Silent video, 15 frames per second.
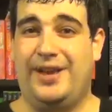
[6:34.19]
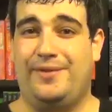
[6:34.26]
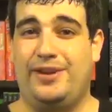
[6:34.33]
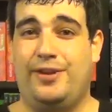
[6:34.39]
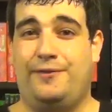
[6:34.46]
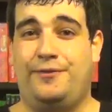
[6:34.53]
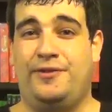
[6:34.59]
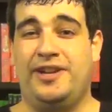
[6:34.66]
Even
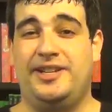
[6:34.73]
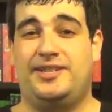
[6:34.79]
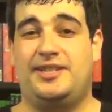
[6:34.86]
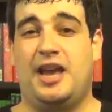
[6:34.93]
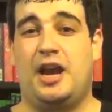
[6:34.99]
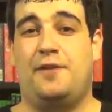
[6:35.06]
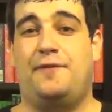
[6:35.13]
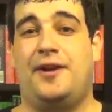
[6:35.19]
if he
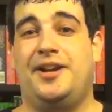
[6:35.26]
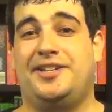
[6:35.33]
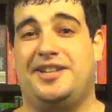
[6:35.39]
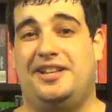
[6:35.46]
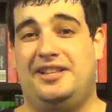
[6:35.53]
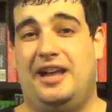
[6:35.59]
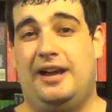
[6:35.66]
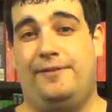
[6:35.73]
sacrifices a
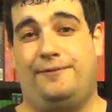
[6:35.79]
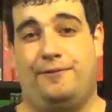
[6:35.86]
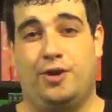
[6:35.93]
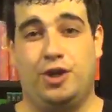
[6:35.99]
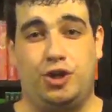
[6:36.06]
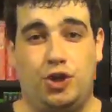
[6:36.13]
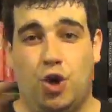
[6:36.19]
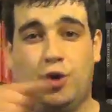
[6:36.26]
life for
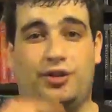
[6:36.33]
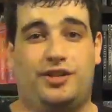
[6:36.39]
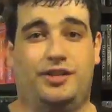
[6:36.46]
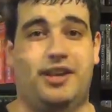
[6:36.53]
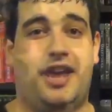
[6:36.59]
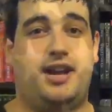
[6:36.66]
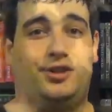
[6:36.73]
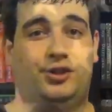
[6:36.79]
your
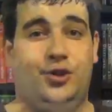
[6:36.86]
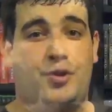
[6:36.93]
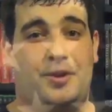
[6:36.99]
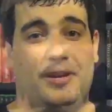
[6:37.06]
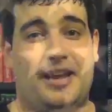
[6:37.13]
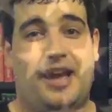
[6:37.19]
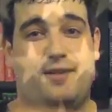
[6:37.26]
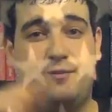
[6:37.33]
sake so you
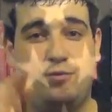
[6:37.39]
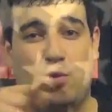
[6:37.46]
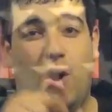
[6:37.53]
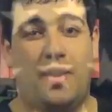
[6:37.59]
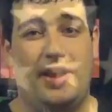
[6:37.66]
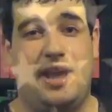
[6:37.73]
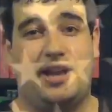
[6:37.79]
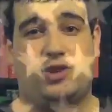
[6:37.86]
can have
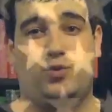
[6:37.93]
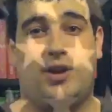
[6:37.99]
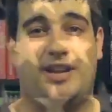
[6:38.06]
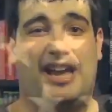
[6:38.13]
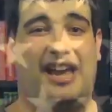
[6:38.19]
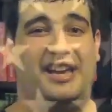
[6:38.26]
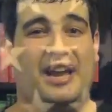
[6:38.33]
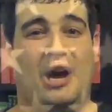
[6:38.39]
one extra
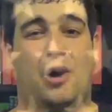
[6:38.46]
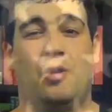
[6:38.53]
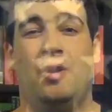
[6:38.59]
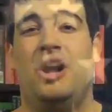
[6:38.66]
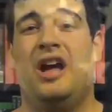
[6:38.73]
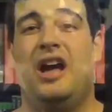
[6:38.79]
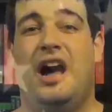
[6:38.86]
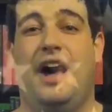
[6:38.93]
KO
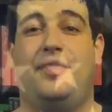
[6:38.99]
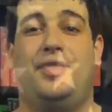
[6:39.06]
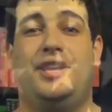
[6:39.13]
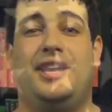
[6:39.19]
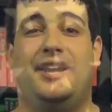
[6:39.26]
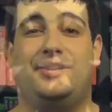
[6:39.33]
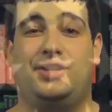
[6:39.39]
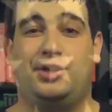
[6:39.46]
at
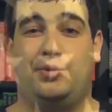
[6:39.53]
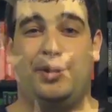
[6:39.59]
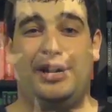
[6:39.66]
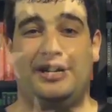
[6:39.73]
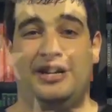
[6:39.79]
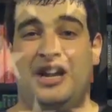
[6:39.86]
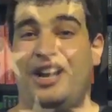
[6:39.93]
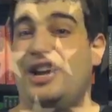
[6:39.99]
the end
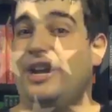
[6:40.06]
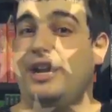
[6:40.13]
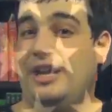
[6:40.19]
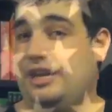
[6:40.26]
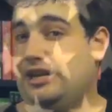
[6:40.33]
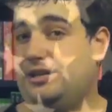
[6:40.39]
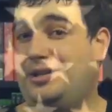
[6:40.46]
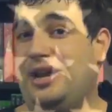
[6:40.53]
screen,
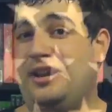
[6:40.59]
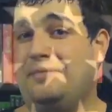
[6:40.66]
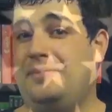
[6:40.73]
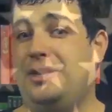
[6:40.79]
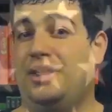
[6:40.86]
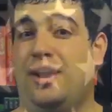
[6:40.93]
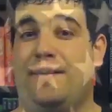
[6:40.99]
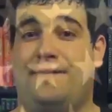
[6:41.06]
He's gonna
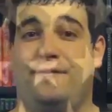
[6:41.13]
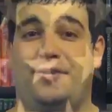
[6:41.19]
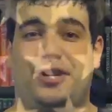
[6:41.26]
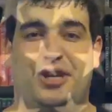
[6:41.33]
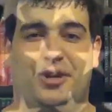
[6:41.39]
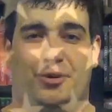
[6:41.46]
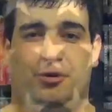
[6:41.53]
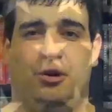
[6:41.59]
be there for
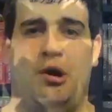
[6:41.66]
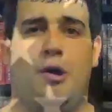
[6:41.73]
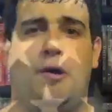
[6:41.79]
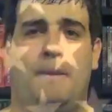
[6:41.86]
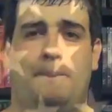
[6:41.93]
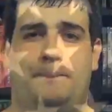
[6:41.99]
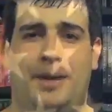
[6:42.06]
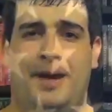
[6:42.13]
you.
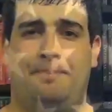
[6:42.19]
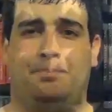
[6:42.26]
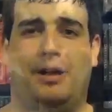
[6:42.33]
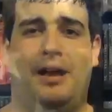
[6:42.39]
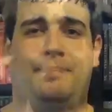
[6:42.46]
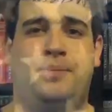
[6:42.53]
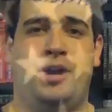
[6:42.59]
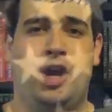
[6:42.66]

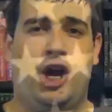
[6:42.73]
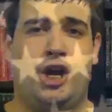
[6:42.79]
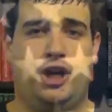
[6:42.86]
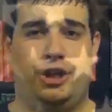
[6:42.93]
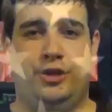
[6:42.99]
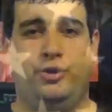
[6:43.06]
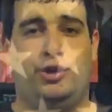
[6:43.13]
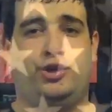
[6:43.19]
Piplup,
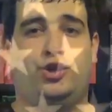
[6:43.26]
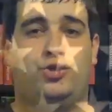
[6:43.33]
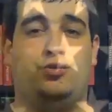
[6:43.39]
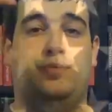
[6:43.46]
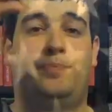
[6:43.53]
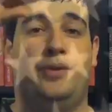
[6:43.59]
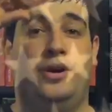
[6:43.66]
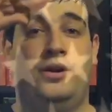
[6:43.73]
you're a
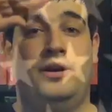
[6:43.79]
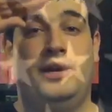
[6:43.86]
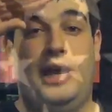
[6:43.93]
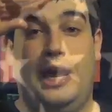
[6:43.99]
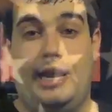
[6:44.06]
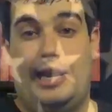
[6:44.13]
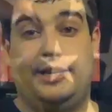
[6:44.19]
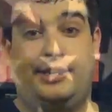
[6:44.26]
trooper,
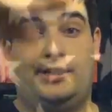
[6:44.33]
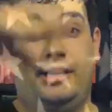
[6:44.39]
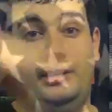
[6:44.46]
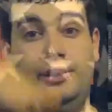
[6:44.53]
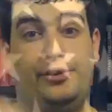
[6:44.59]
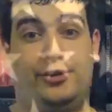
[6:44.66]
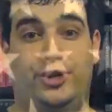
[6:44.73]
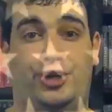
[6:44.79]
and I
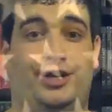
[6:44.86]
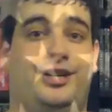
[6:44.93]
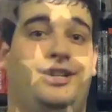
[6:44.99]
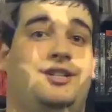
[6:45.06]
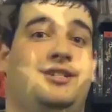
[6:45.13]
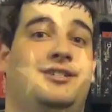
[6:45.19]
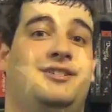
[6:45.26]
salute you.